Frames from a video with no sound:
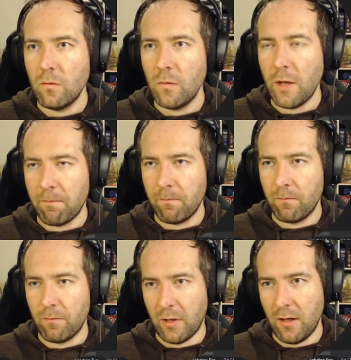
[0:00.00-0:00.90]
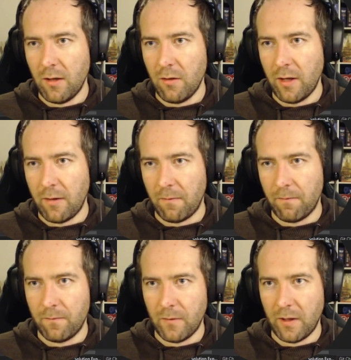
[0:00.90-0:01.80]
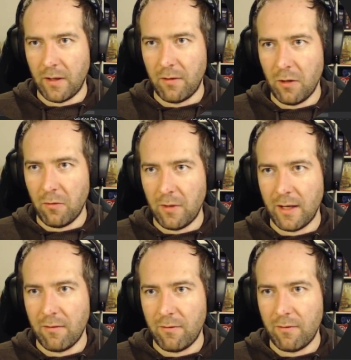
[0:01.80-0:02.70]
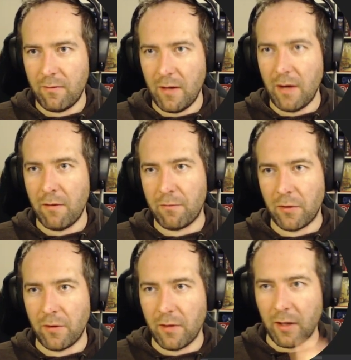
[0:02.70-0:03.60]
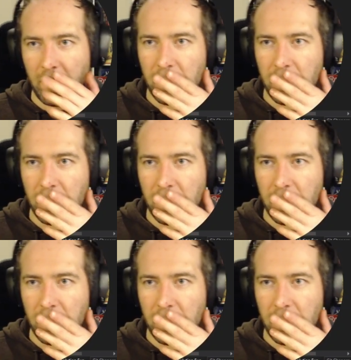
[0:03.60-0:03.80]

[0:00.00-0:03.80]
Yeah. Okay. I think we have everything.